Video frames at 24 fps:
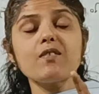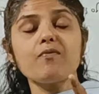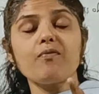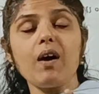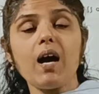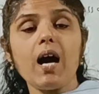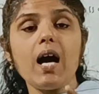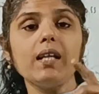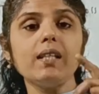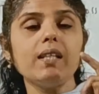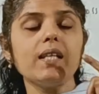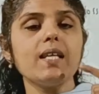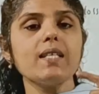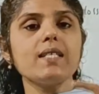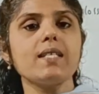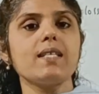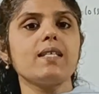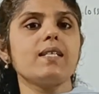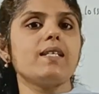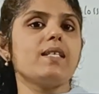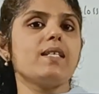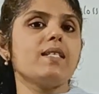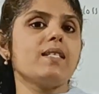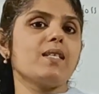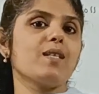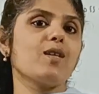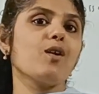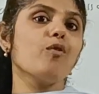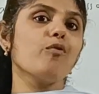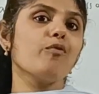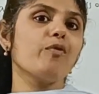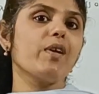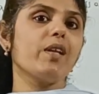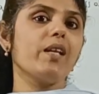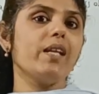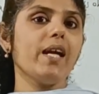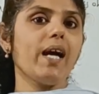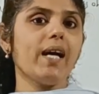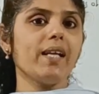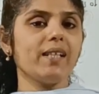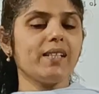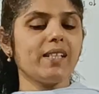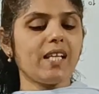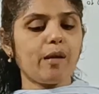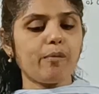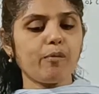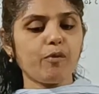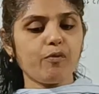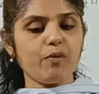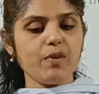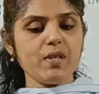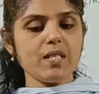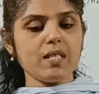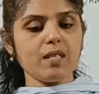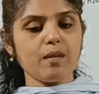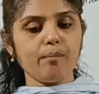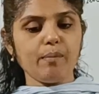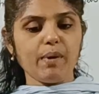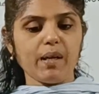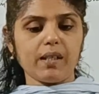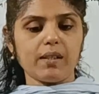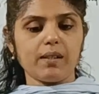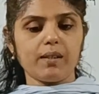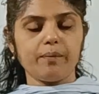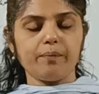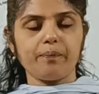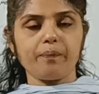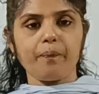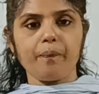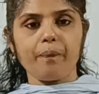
his father is a citizen of India at the time of his birth.